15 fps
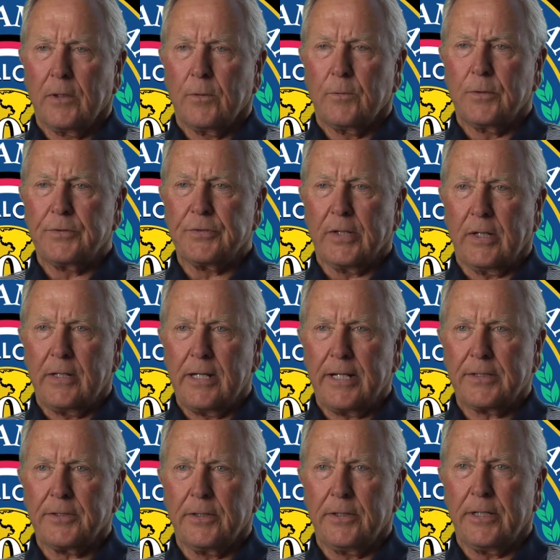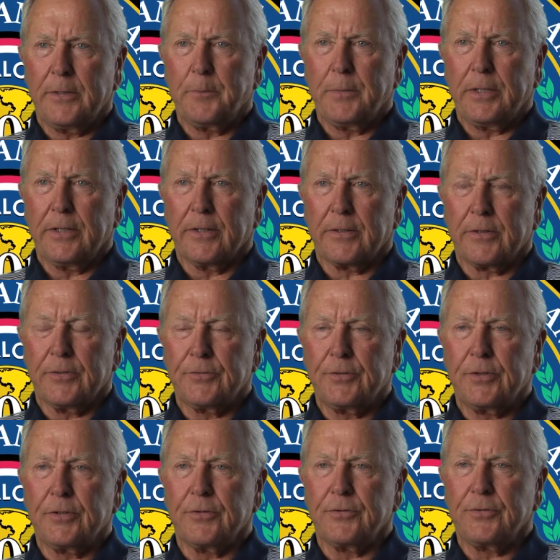which I liked a lot better because
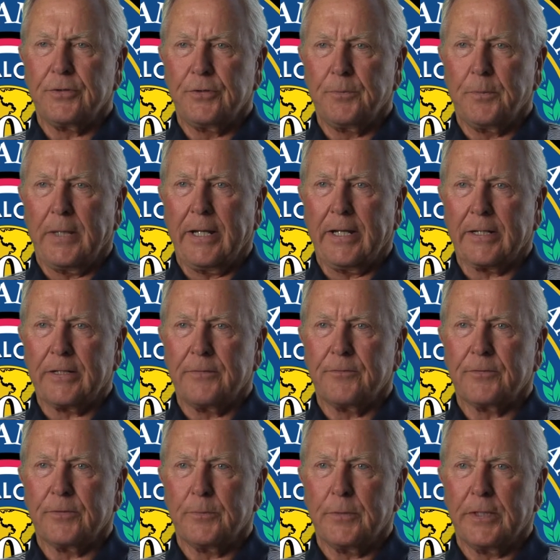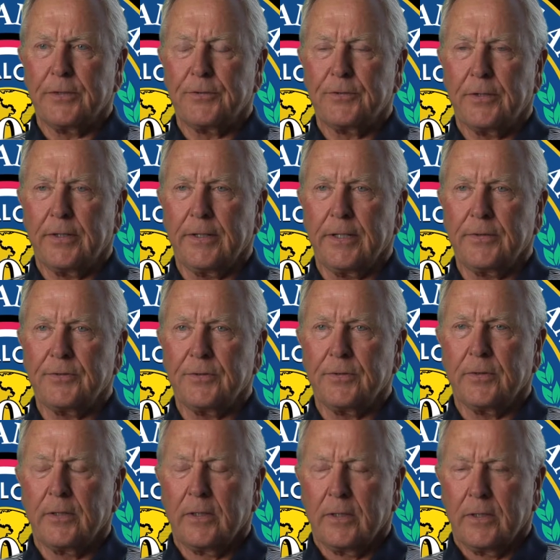you could shoot back if somebody shot at
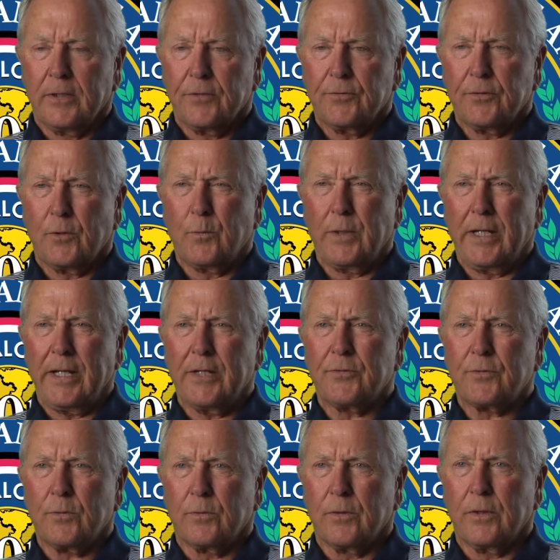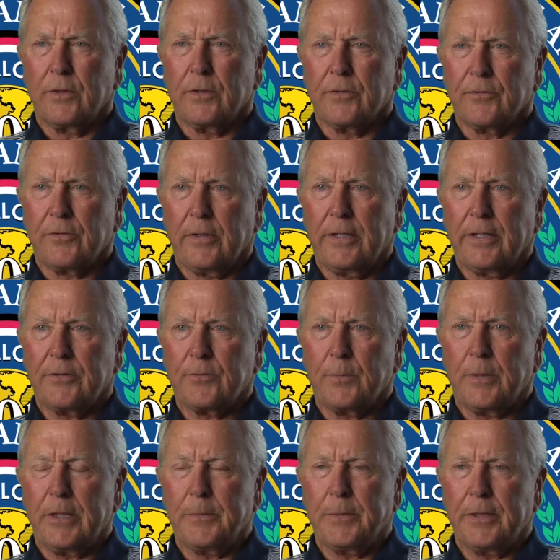you. So we escorted the slicks
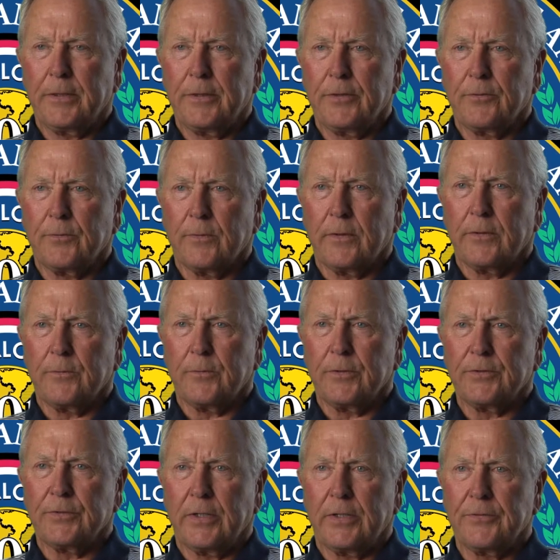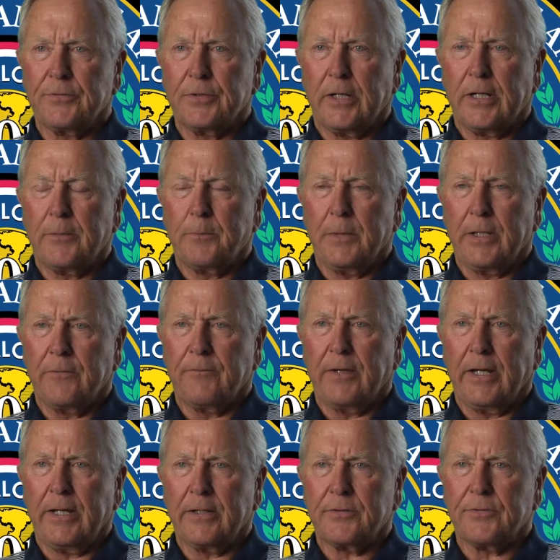primarily. It was our job,
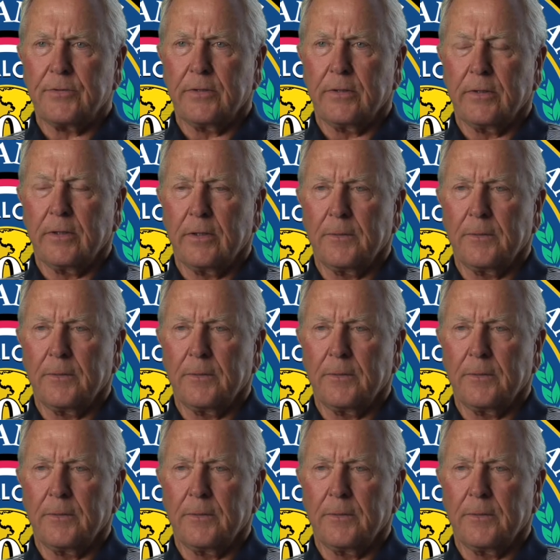medevacs, and